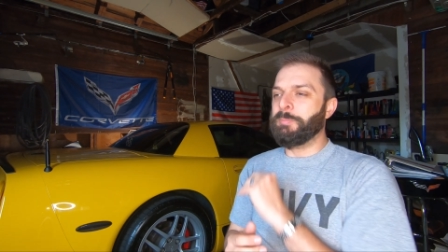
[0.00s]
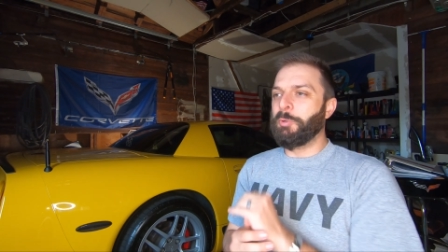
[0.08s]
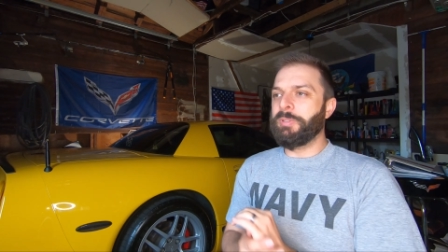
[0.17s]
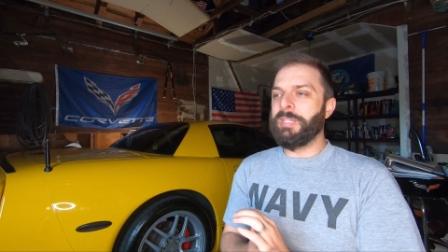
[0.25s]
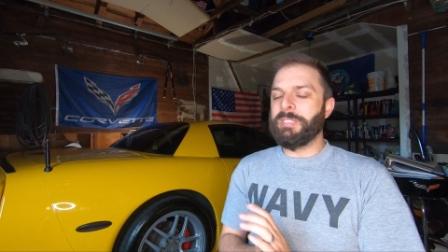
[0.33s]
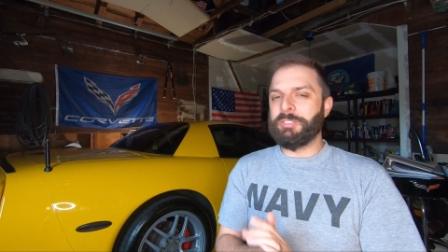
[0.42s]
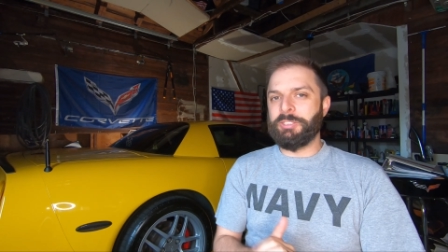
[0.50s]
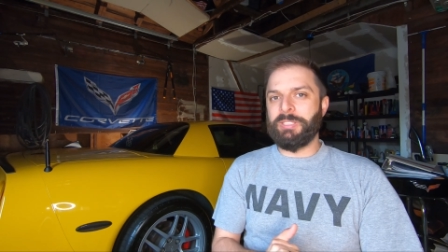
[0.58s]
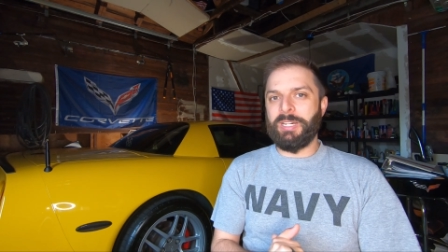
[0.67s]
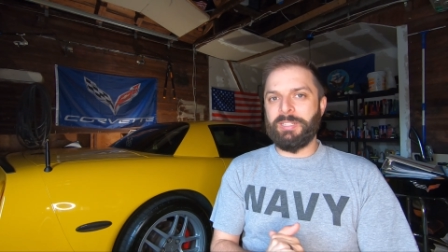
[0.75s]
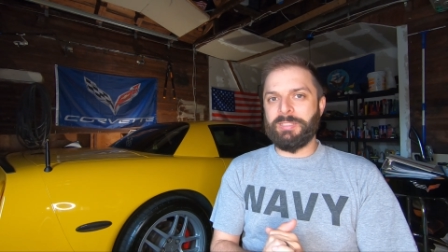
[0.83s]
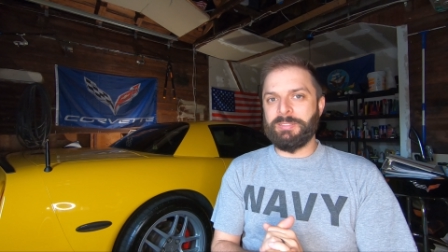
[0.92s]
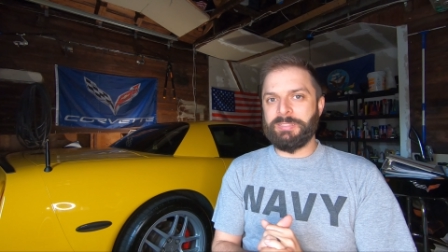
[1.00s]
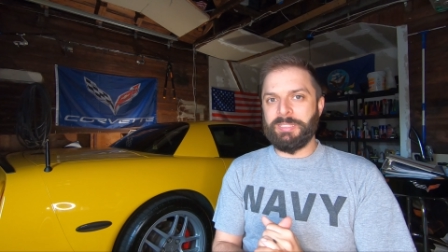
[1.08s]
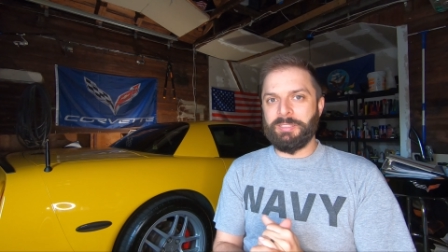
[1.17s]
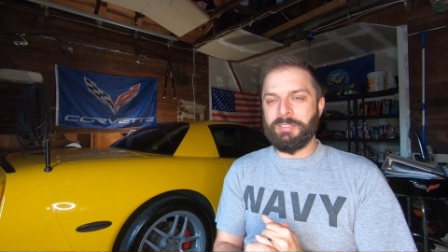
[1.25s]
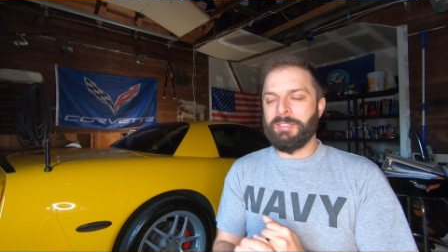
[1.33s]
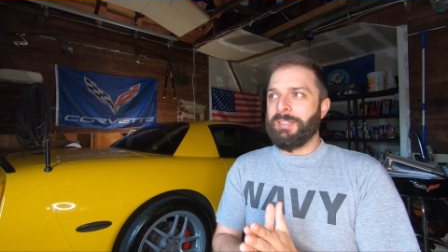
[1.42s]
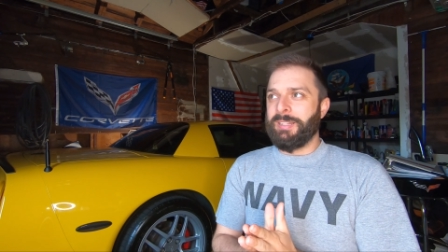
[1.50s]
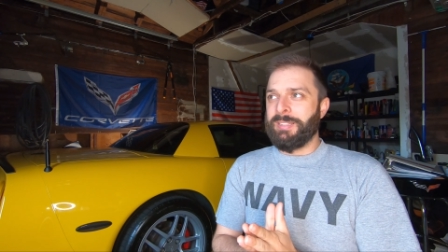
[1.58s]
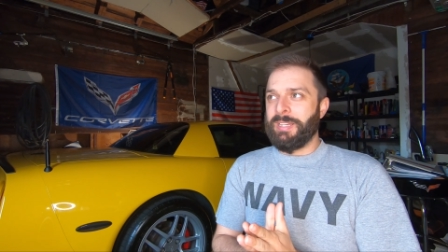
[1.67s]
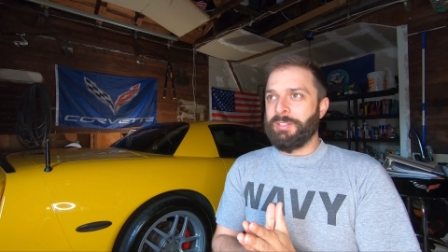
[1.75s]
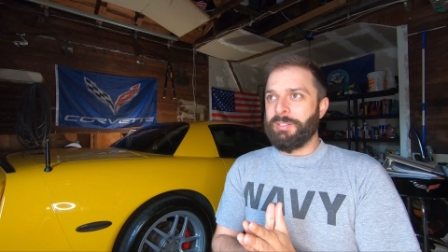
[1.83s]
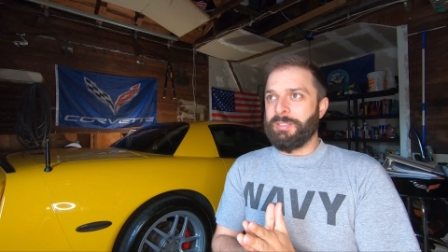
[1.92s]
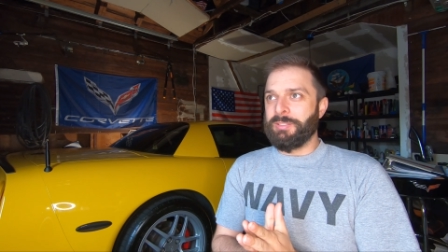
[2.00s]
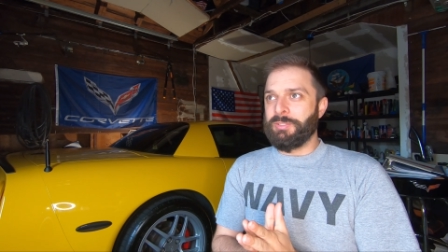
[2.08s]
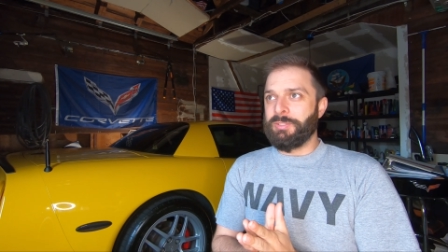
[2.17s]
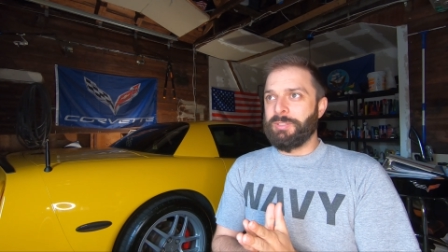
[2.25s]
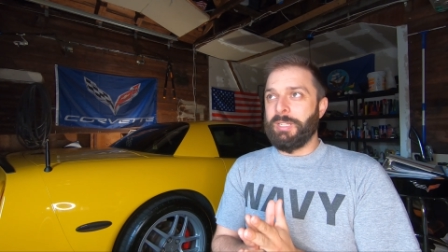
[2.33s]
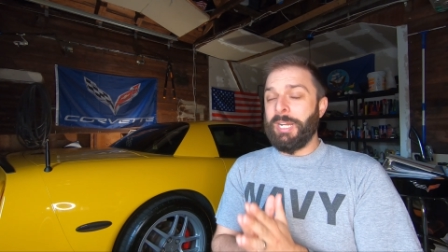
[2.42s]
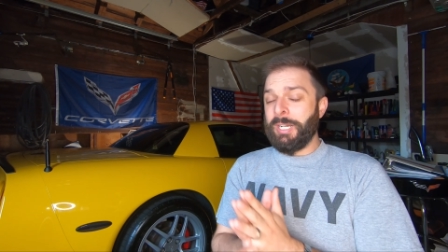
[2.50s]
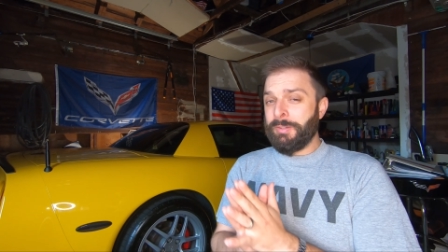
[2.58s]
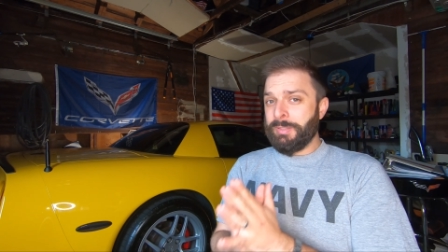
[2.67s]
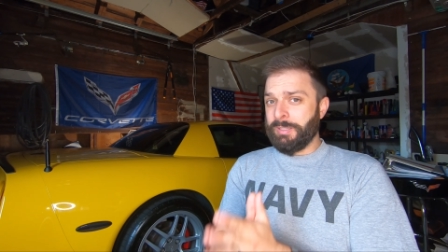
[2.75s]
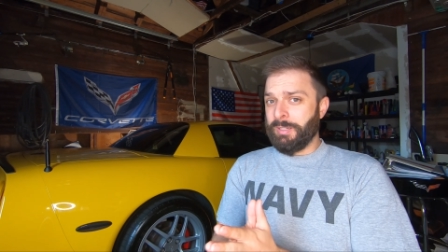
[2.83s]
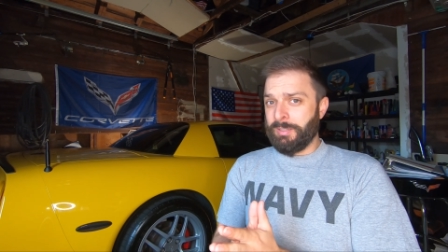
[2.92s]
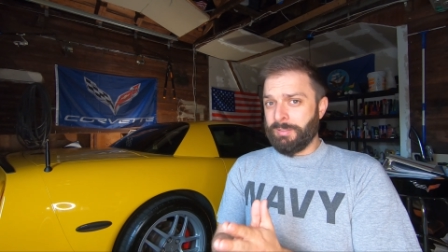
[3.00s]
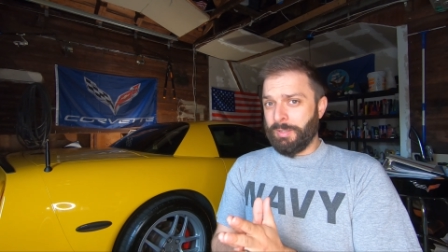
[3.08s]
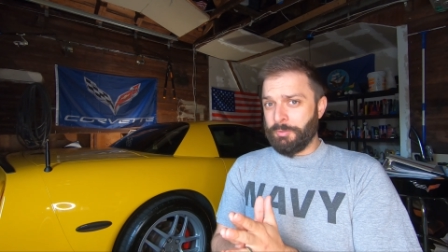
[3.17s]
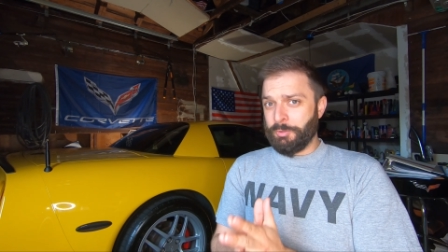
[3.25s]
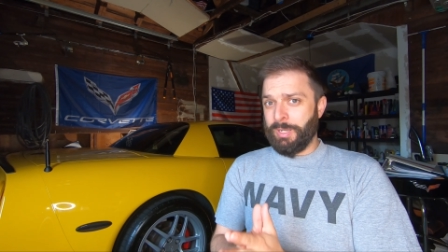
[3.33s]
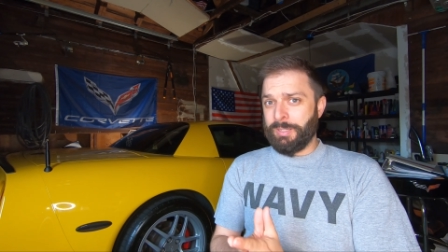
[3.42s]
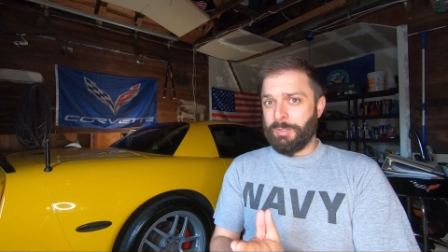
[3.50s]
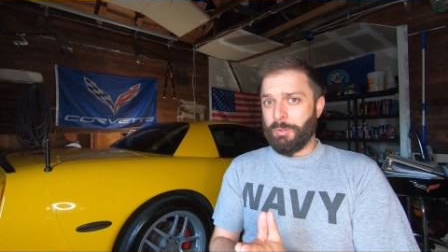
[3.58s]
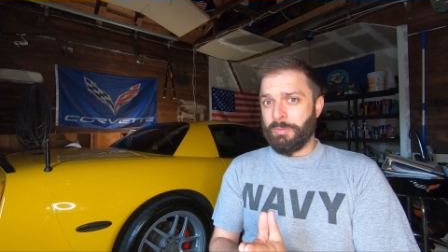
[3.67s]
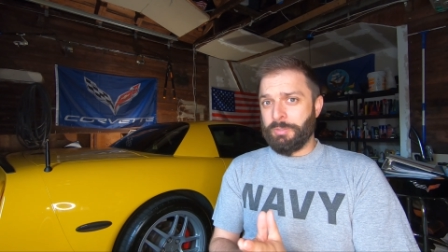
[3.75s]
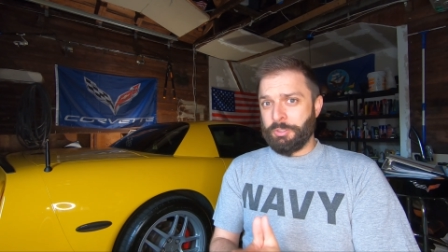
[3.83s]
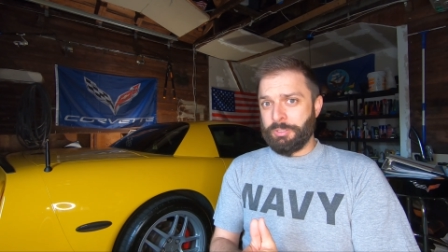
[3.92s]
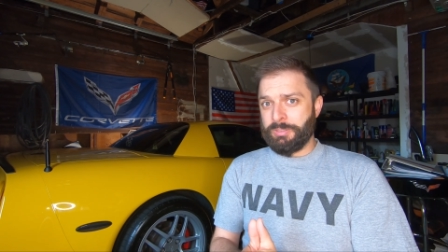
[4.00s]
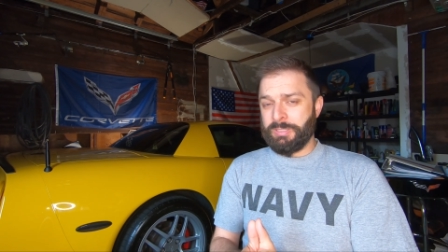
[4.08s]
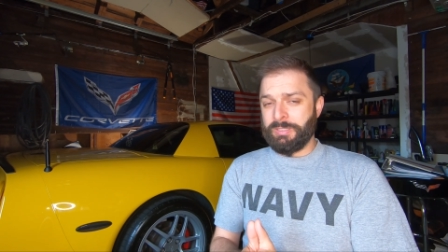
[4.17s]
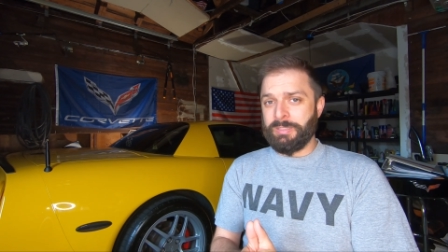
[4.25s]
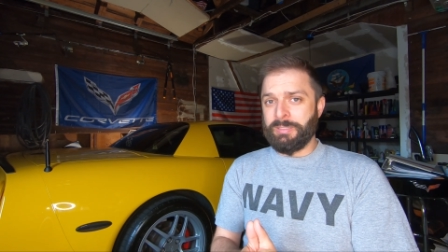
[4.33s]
There's more things you got to consider, and that is area of drag coefficient.